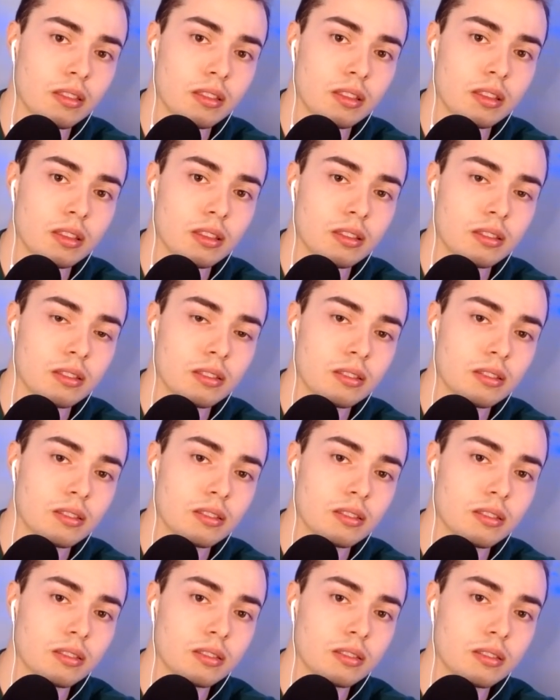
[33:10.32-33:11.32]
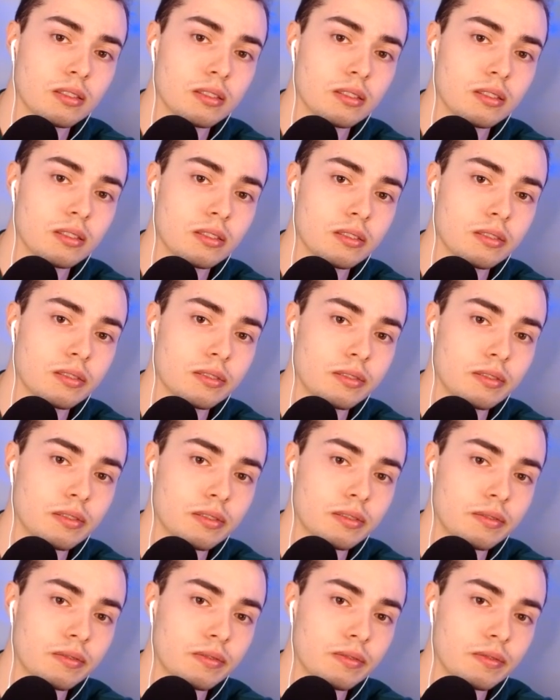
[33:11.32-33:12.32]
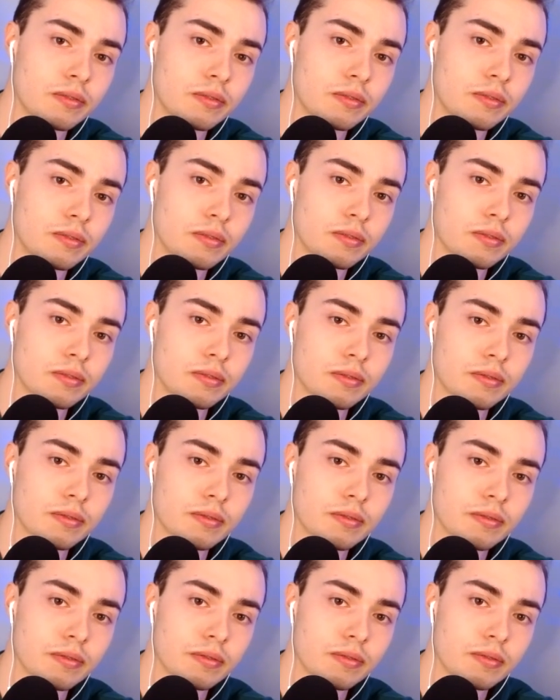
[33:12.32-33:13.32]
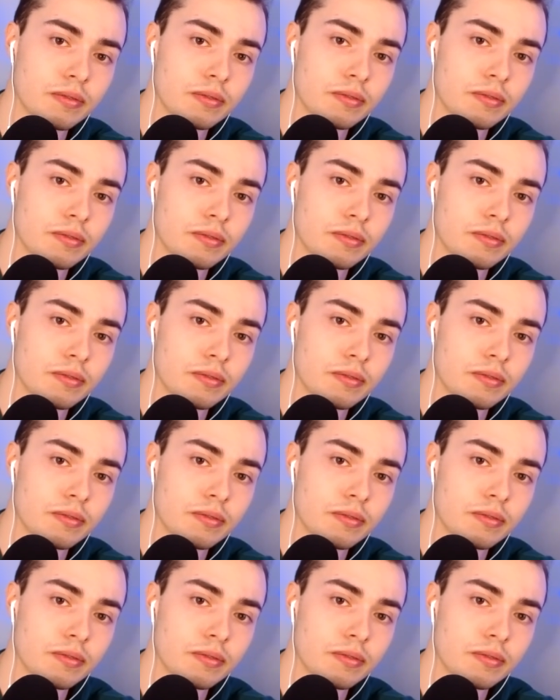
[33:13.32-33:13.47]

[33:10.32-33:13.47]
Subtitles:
This person isn't speaking.